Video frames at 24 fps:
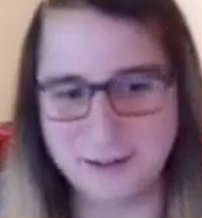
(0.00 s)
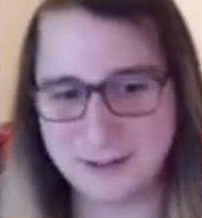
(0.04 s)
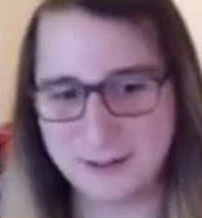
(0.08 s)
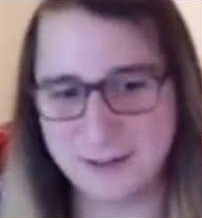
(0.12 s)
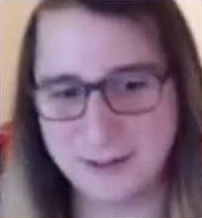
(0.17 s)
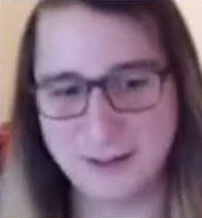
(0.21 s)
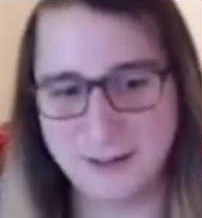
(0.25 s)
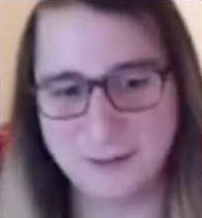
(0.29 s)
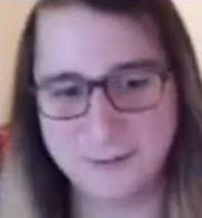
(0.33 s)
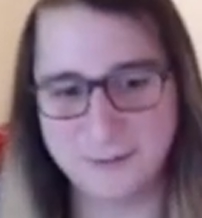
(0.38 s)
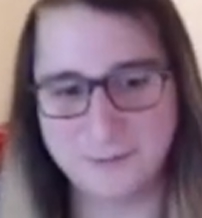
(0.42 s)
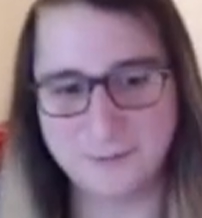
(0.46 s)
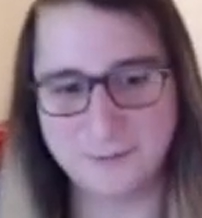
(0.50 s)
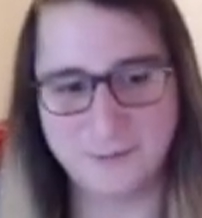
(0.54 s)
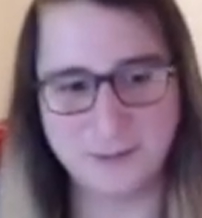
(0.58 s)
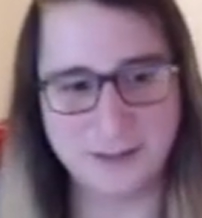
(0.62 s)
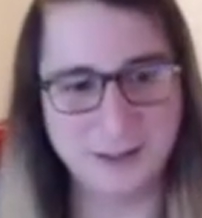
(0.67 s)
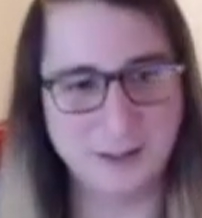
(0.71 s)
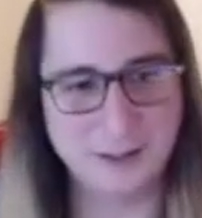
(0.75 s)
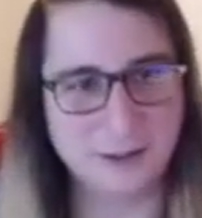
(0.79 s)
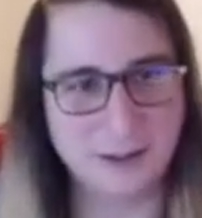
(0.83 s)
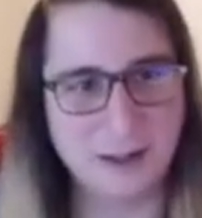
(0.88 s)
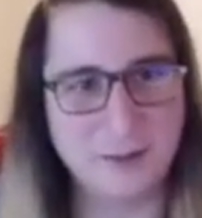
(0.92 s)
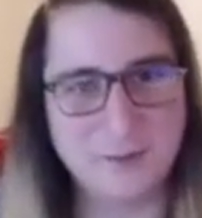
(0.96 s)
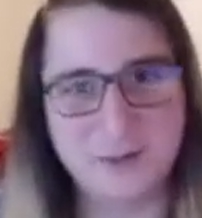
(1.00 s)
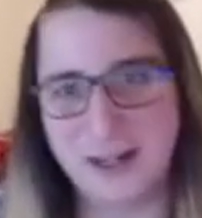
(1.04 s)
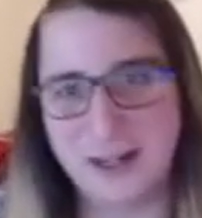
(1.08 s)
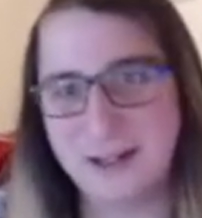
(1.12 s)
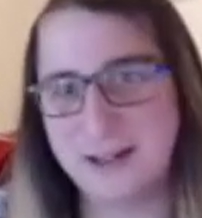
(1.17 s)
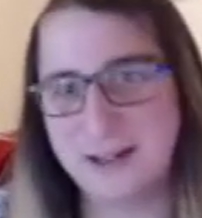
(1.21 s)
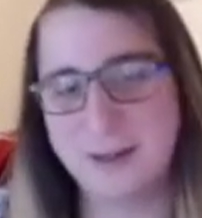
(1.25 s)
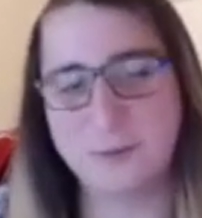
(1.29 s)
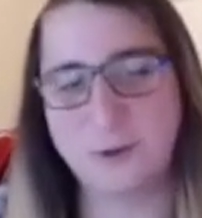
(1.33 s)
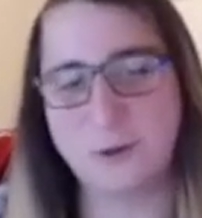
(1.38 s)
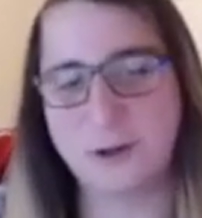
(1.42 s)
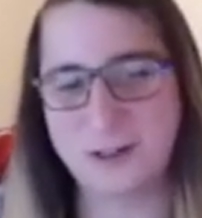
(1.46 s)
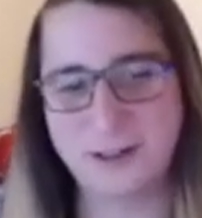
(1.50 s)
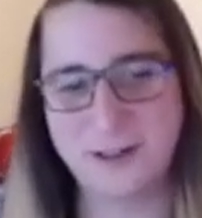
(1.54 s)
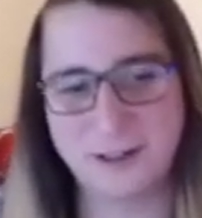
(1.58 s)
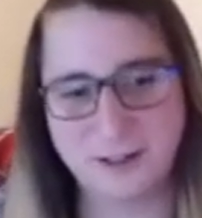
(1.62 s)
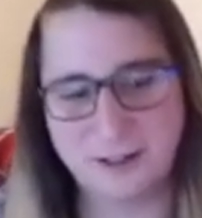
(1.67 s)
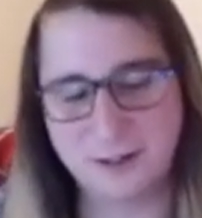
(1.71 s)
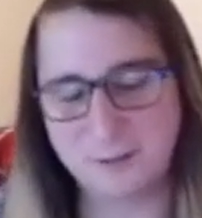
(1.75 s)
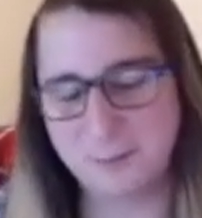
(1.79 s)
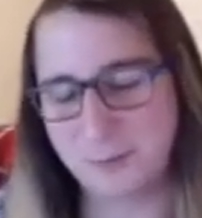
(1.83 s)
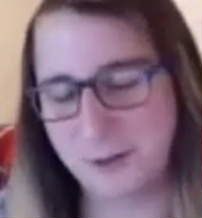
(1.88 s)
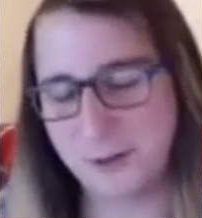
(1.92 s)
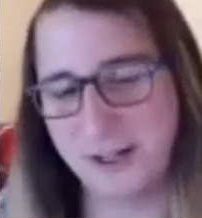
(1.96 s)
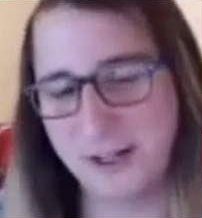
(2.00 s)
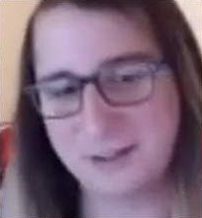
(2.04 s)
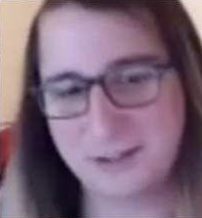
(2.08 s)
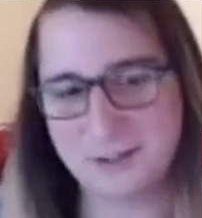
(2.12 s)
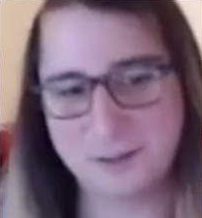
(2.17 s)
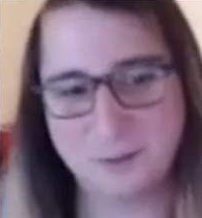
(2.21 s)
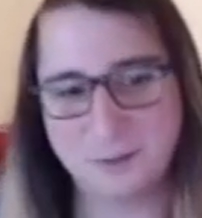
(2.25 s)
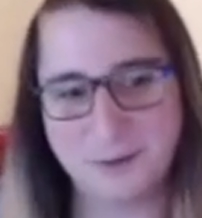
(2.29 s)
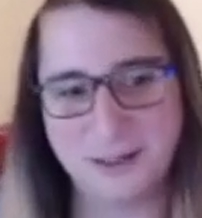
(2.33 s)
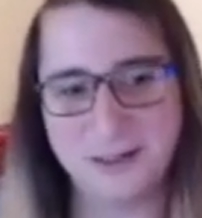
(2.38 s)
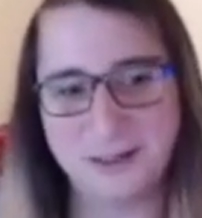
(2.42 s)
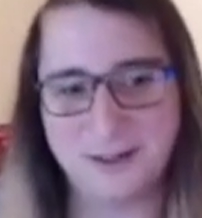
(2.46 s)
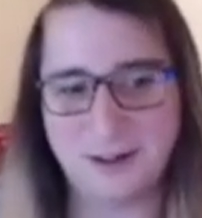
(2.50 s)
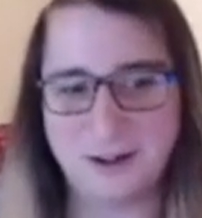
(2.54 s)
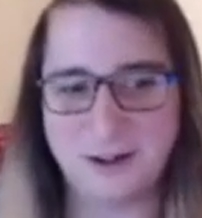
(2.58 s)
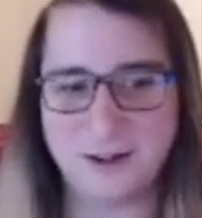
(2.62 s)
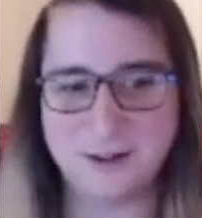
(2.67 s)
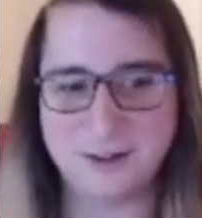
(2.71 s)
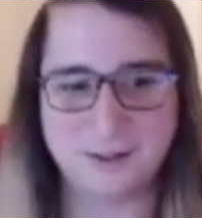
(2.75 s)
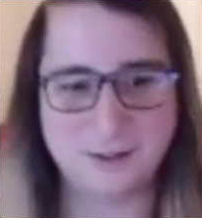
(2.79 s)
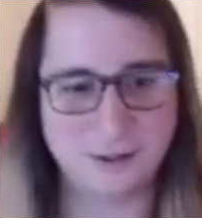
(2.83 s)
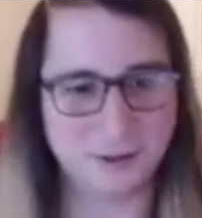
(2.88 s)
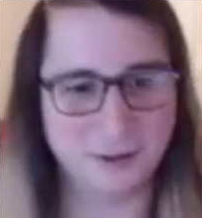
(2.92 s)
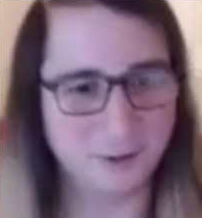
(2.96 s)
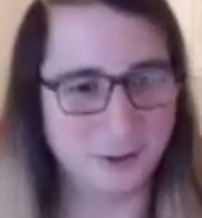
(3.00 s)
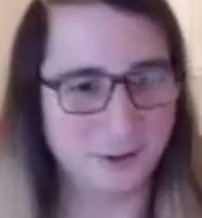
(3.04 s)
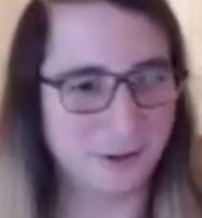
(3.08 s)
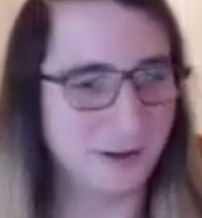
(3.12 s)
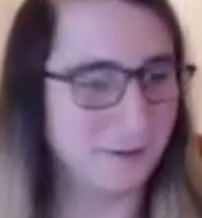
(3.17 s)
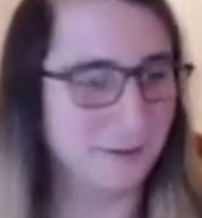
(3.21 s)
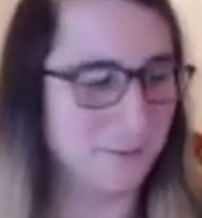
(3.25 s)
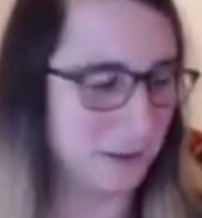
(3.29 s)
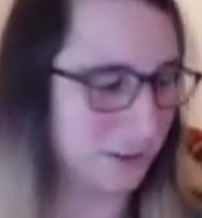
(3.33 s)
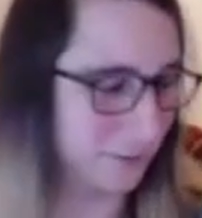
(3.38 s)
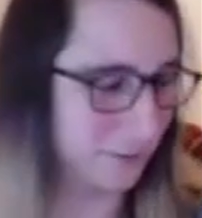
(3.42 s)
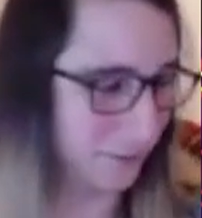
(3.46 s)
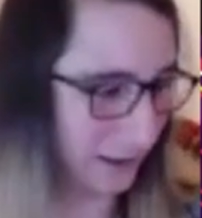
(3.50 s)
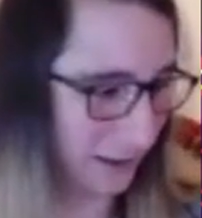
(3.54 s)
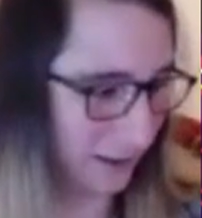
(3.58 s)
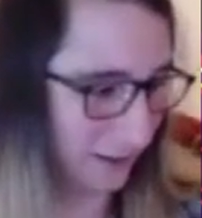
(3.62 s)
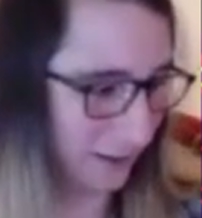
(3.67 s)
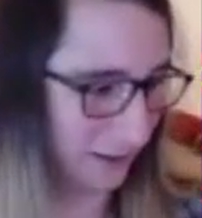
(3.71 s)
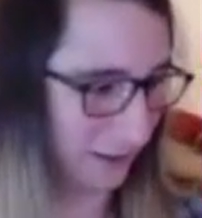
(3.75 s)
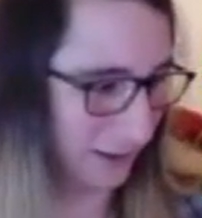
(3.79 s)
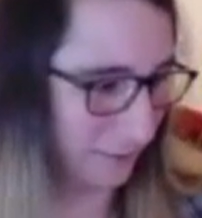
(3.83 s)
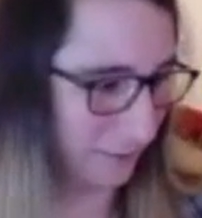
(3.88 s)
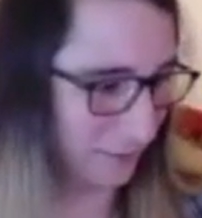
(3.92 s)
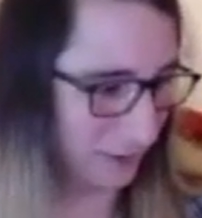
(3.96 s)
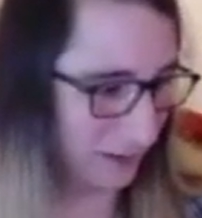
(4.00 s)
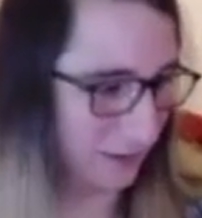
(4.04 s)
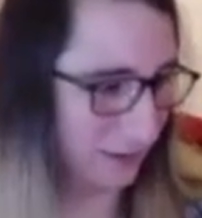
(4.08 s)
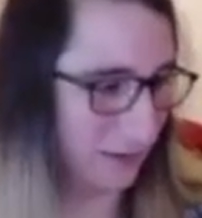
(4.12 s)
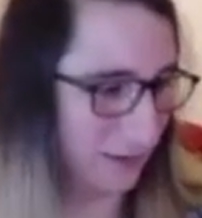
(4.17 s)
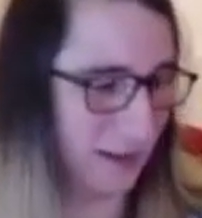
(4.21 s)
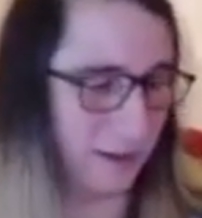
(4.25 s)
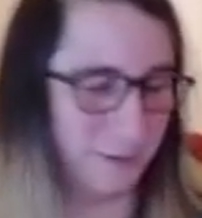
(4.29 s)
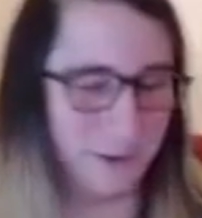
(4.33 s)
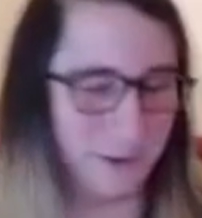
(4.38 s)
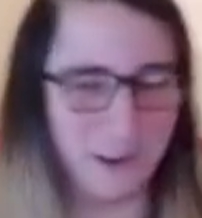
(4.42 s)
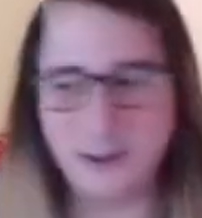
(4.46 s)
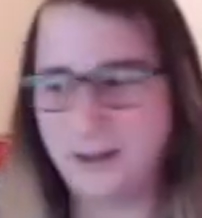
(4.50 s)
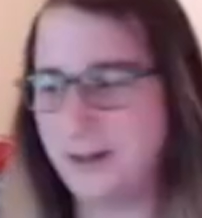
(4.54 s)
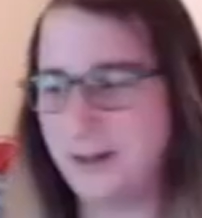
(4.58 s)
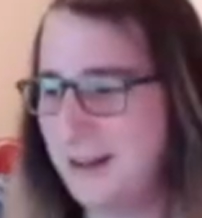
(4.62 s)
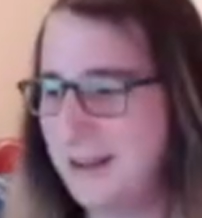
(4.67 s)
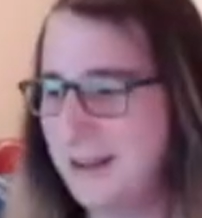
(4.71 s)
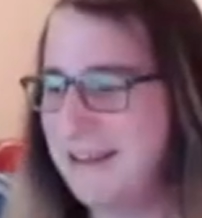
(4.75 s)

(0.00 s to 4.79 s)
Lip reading: you know, video games, I am working on a project to play all the TurboGrafx video games in the library.